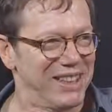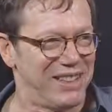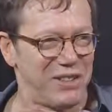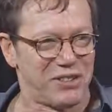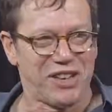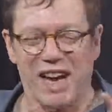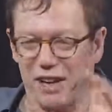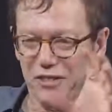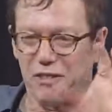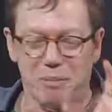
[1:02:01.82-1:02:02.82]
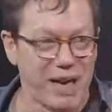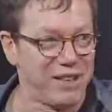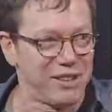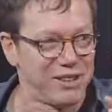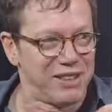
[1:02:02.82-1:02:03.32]
There's the alpha
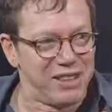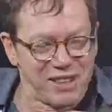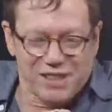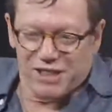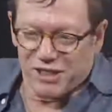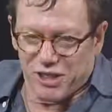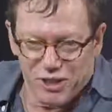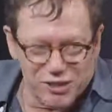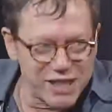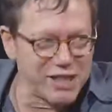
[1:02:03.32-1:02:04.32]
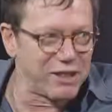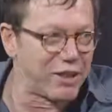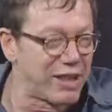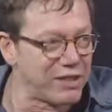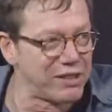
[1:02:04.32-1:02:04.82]
male kind of strutting
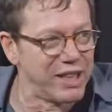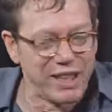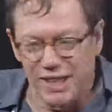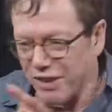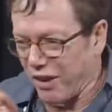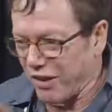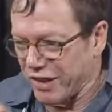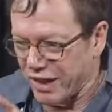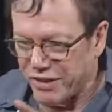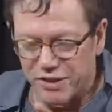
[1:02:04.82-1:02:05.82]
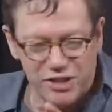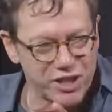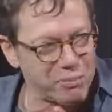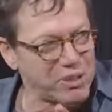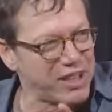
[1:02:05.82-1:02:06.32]
around, and all the other
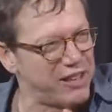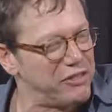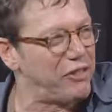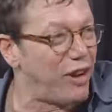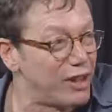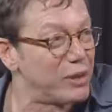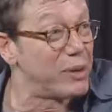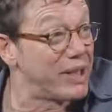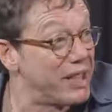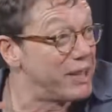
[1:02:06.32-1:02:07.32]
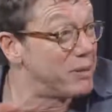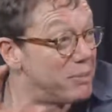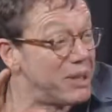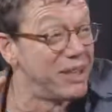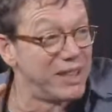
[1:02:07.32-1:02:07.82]
chimps kind of following
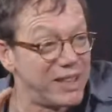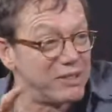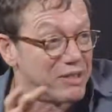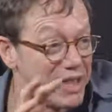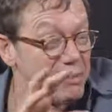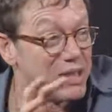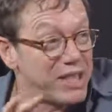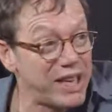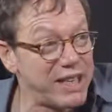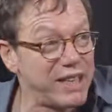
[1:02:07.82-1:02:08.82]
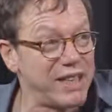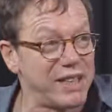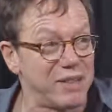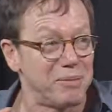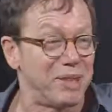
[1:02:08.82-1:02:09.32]
him and imitating
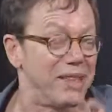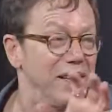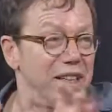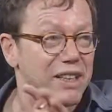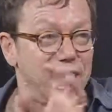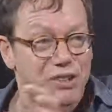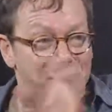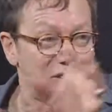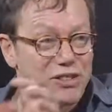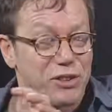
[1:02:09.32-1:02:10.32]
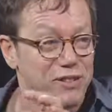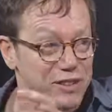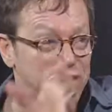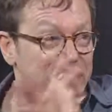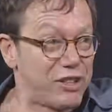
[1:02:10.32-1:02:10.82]
him, and it's got
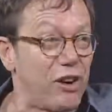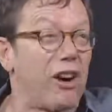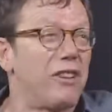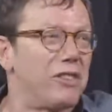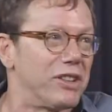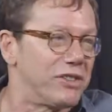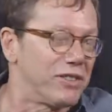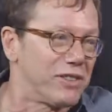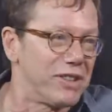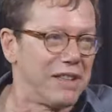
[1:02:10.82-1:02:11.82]
looks like your office.